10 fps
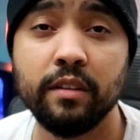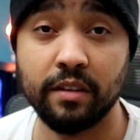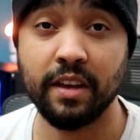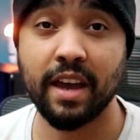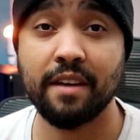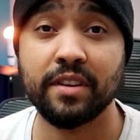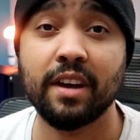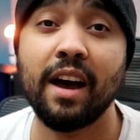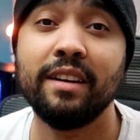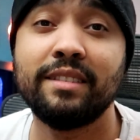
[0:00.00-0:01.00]
So there you have it,
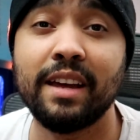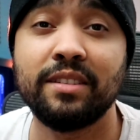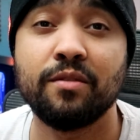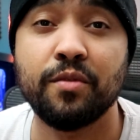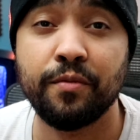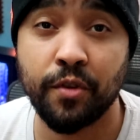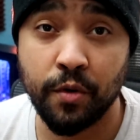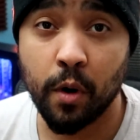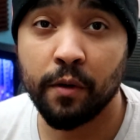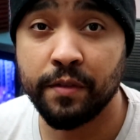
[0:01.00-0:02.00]
guys. That's the
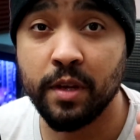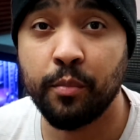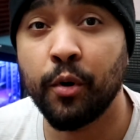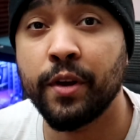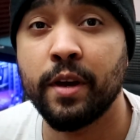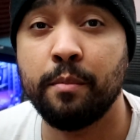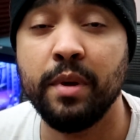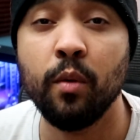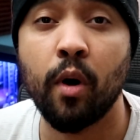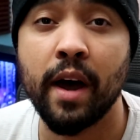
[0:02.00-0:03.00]
review of the Boya
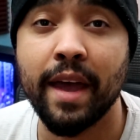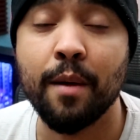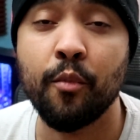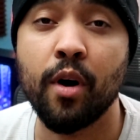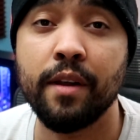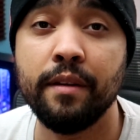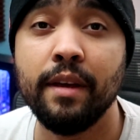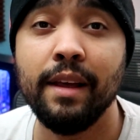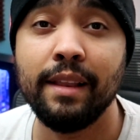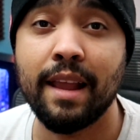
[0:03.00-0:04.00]
BY-M1
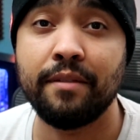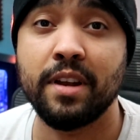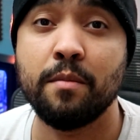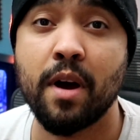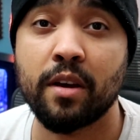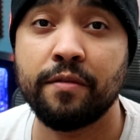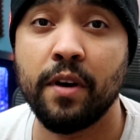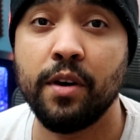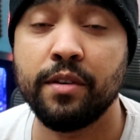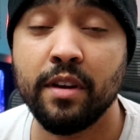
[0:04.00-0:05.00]
lavalier
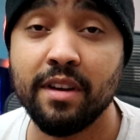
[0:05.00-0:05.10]
microphone.